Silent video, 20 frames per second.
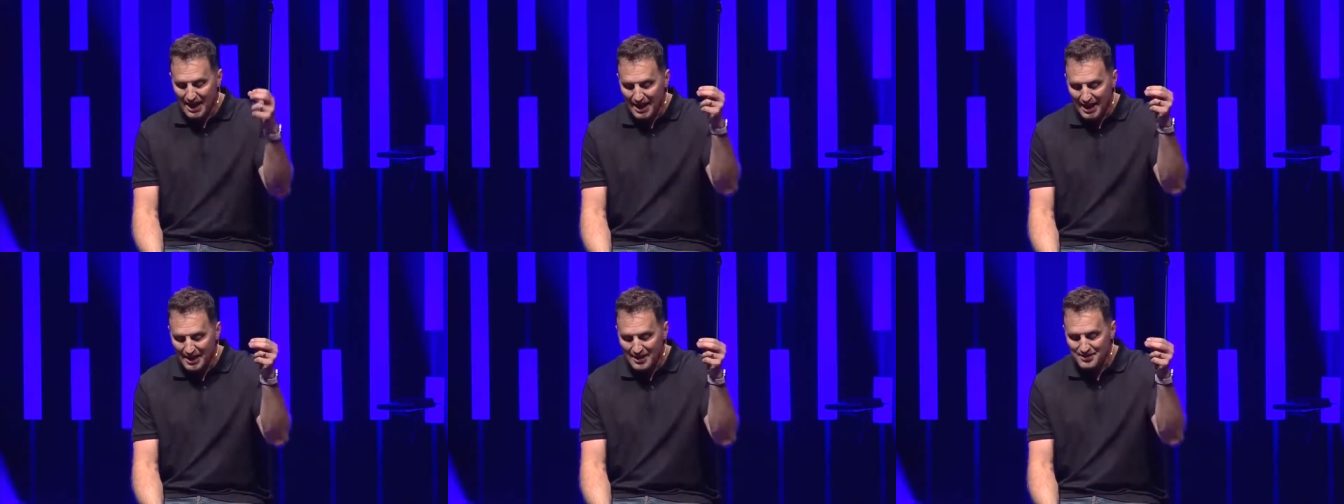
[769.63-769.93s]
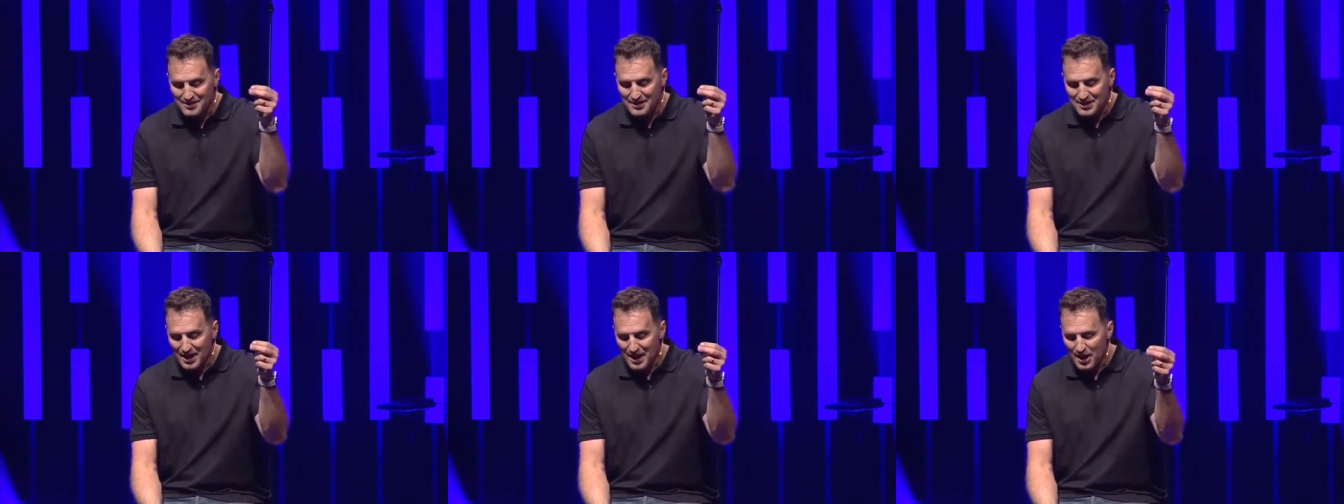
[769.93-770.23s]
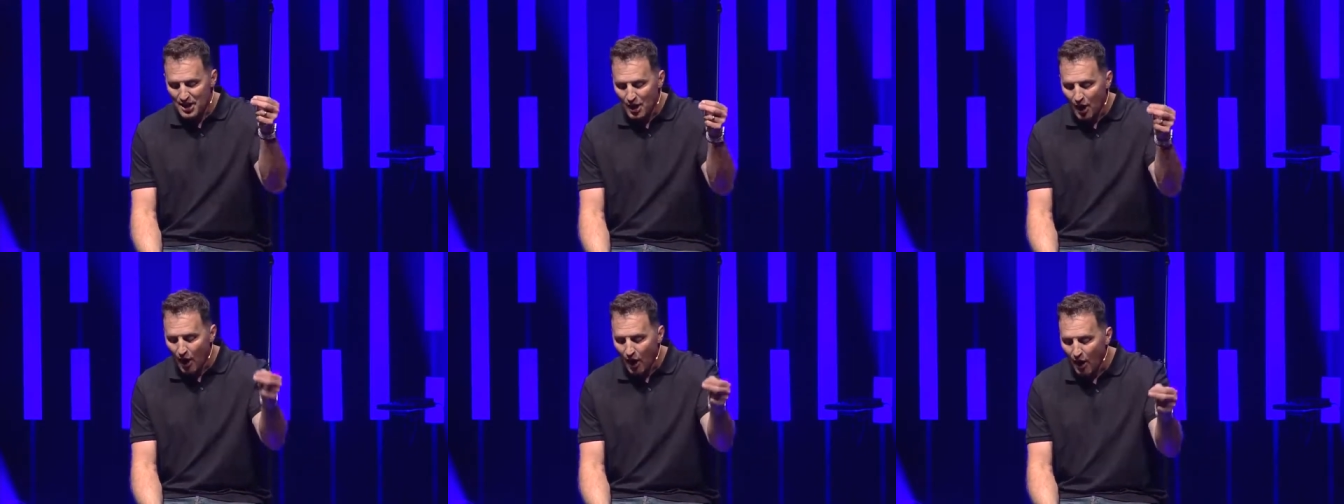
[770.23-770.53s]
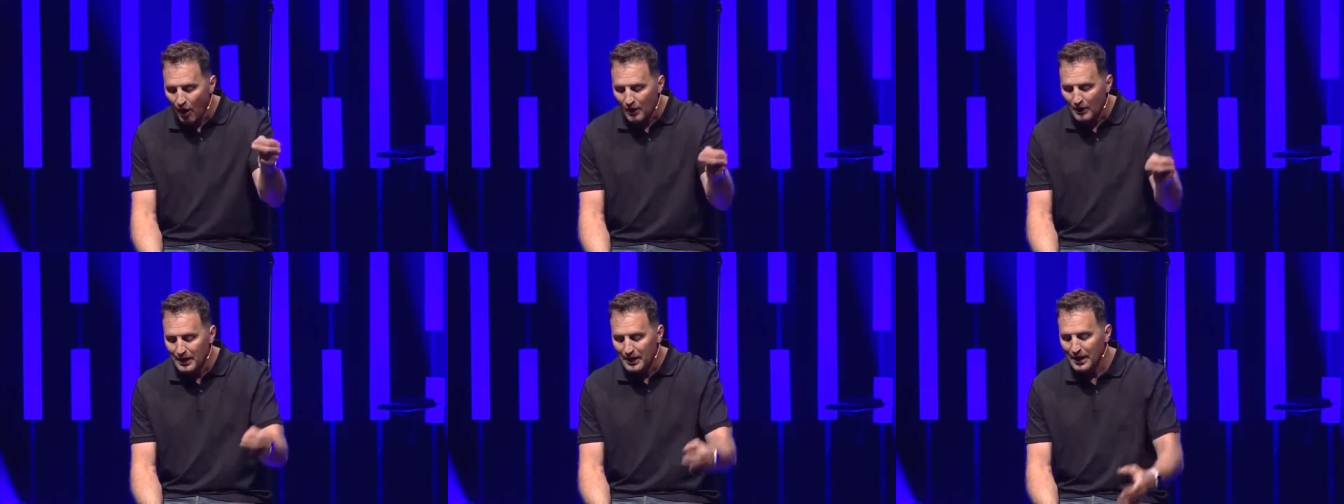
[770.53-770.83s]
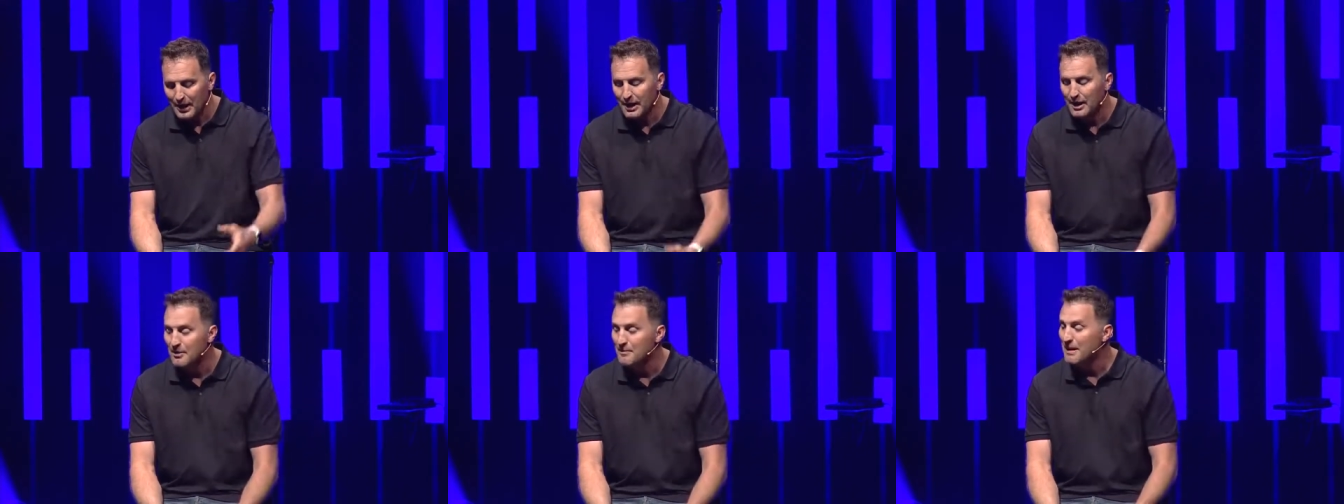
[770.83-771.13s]
is calling
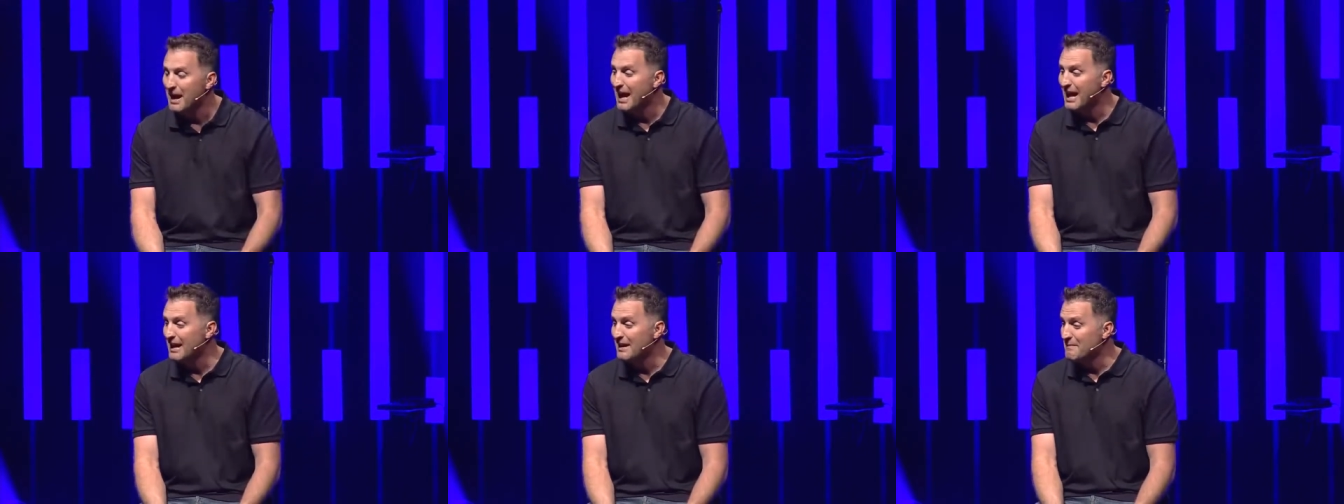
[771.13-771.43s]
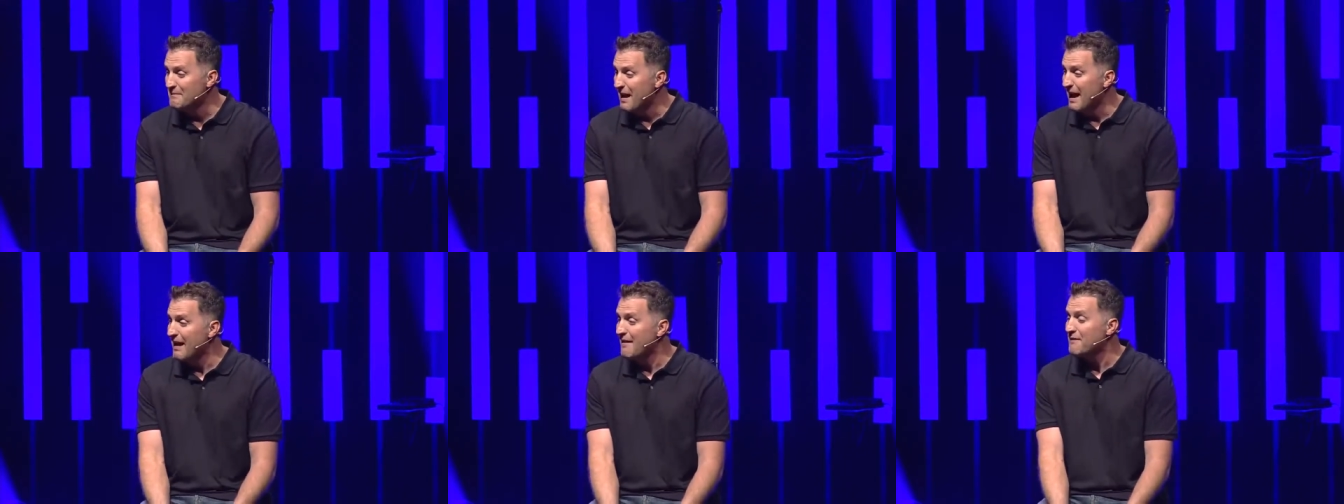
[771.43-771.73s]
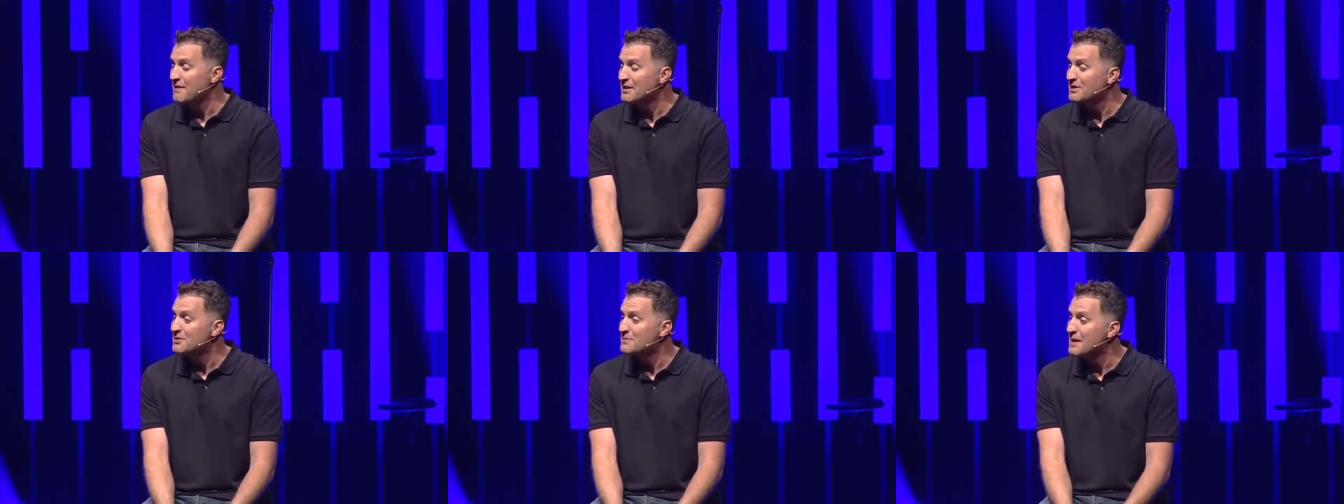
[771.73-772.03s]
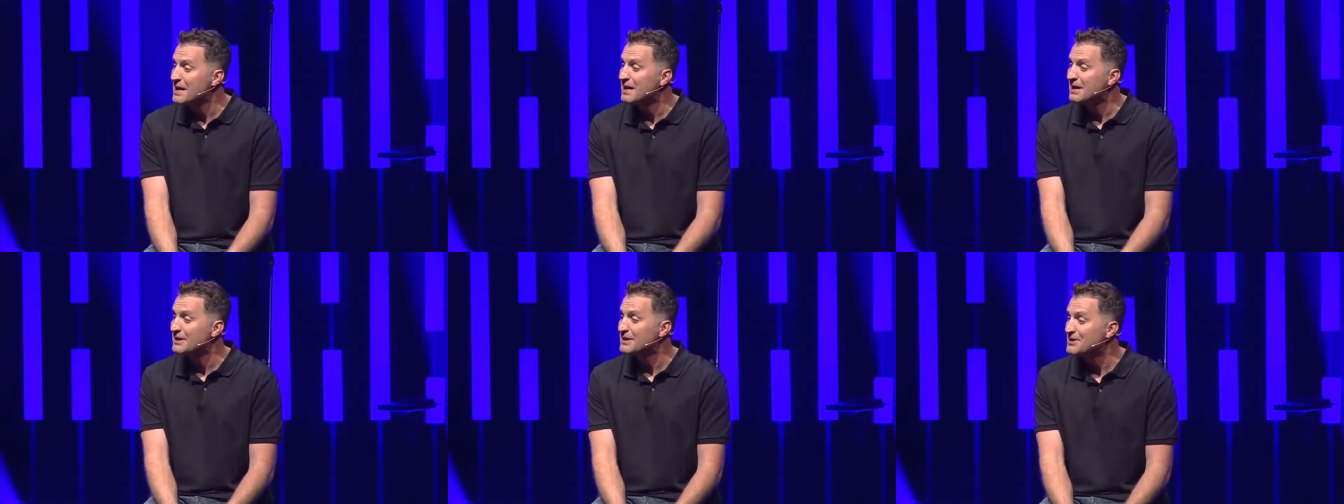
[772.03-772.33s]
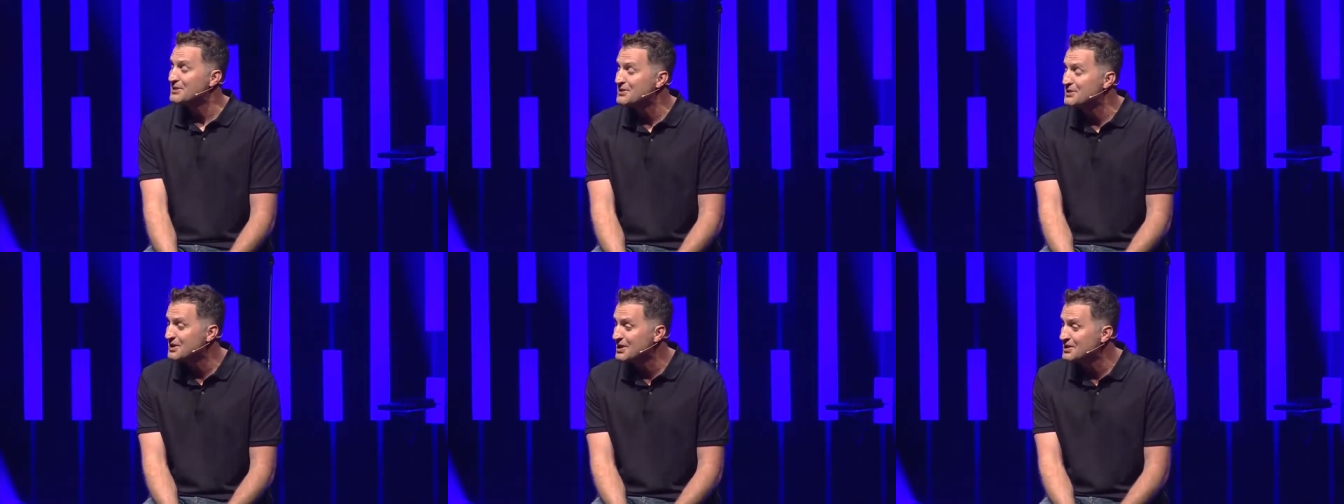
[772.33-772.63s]
him and having to make a
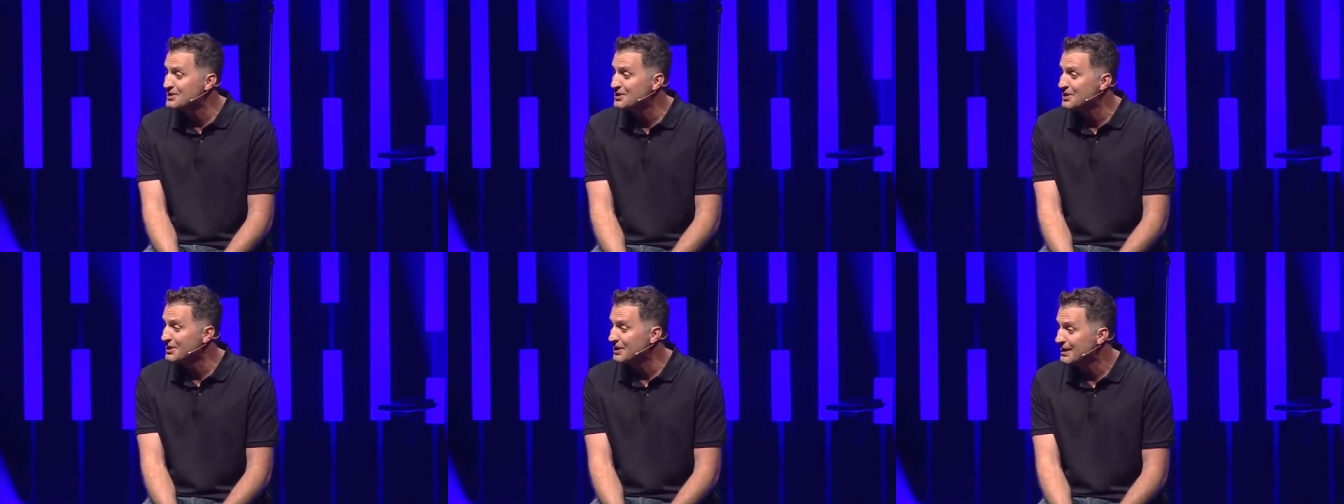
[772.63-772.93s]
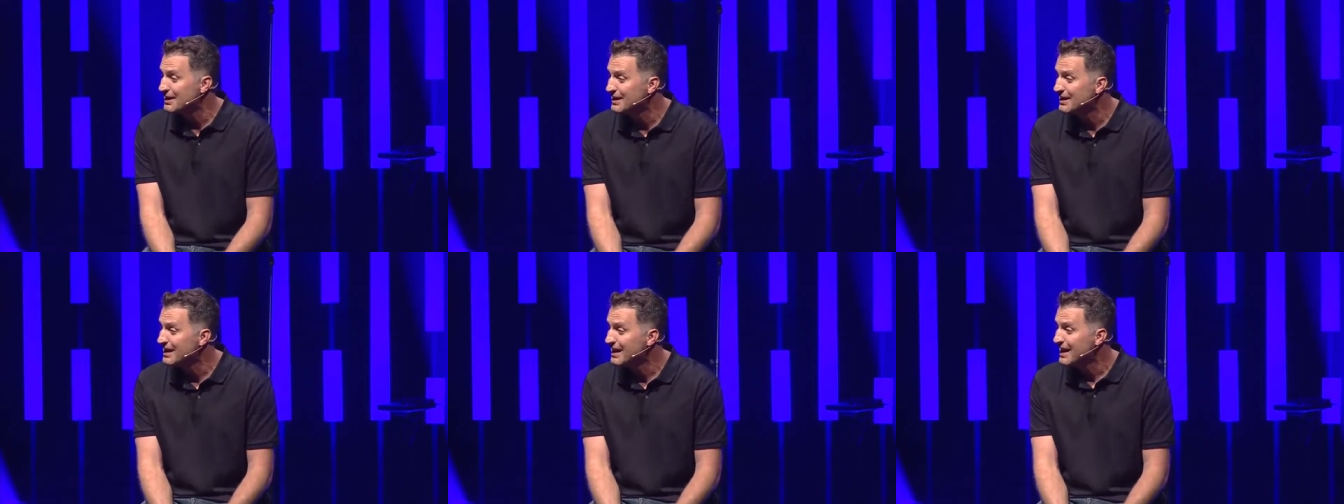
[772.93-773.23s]
decision.